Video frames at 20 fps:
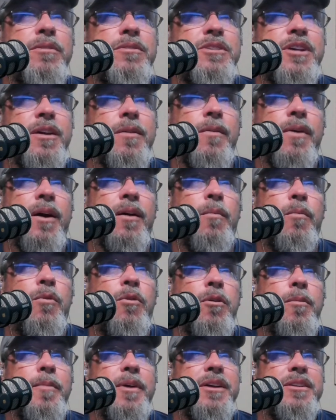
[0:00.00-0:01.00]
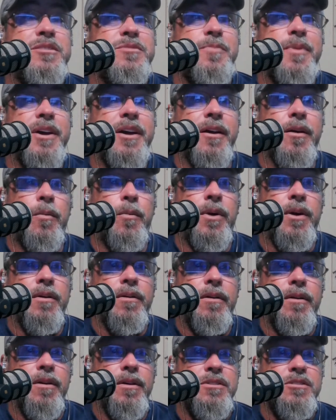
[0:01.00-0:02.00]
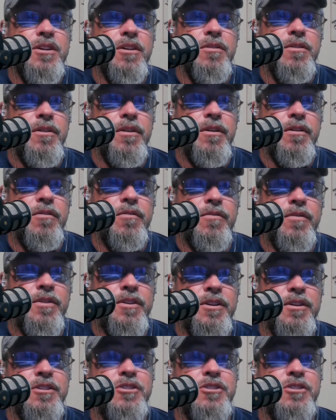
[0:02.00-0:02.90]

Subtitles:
It's getting kind of warm. And speaking of weather, let's go on over to